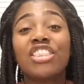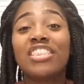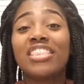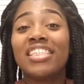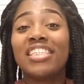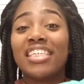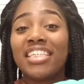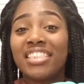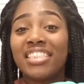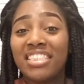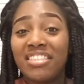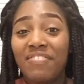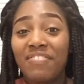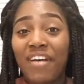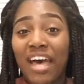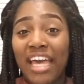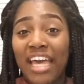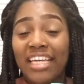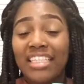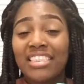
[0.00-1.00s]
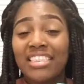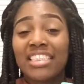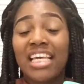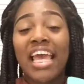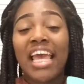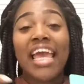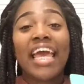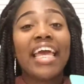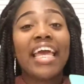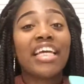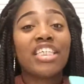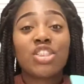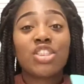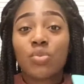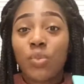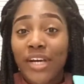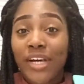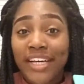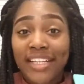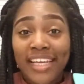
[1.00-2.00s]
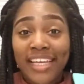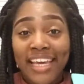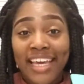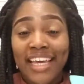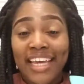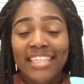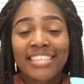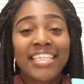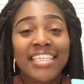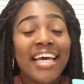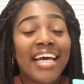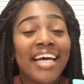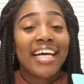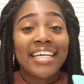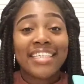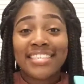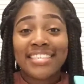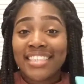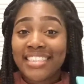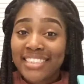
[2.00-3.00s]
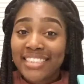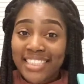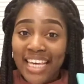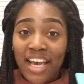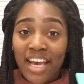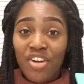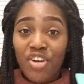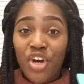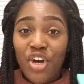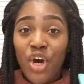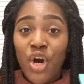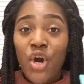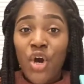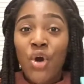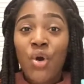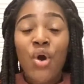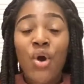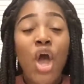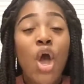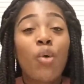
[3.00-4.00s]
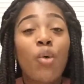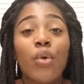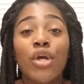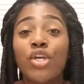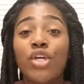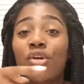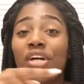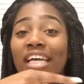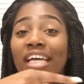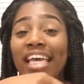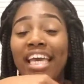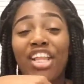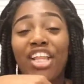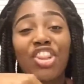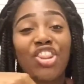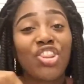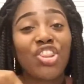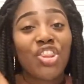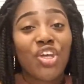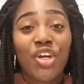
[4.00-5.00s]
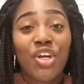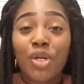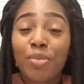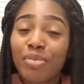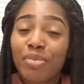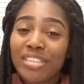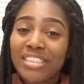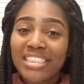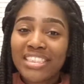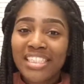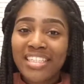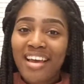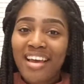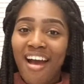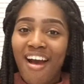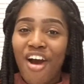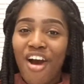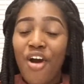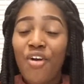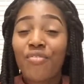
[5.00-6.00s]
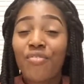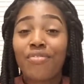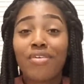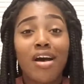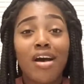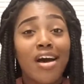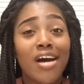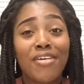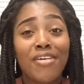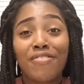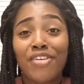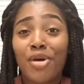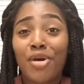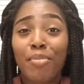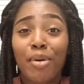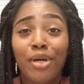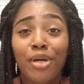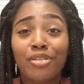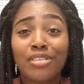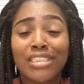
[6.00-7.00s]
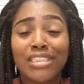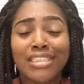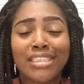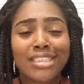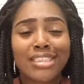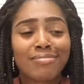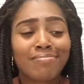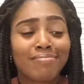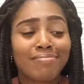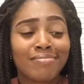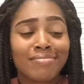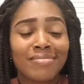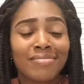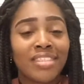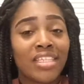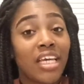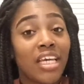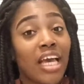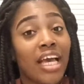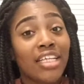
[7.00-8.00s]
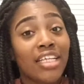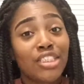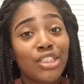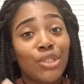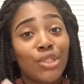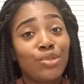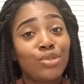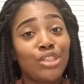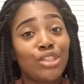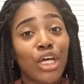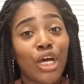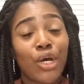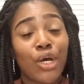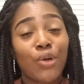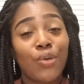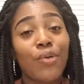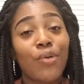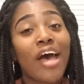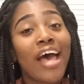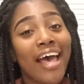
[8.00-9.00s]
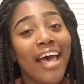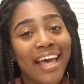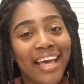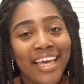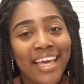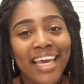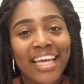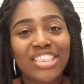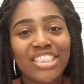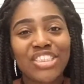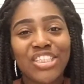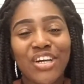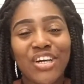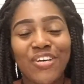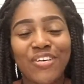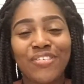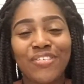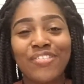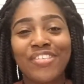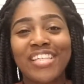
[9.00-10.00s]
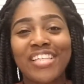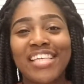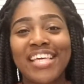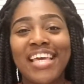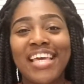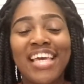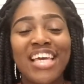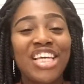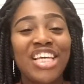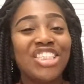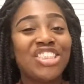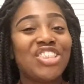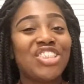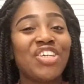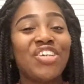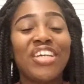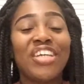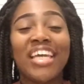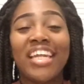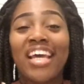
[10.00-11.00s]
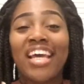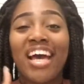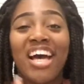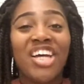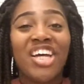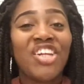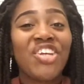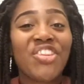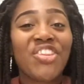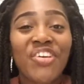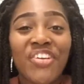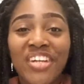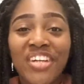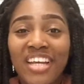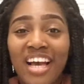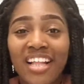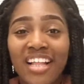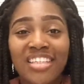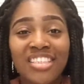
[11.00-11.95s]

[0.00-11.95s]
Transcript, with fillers: to this device as well as a discount code where you can get 30% off of your purchase. I told y'all, I got y'all. So you get it under $30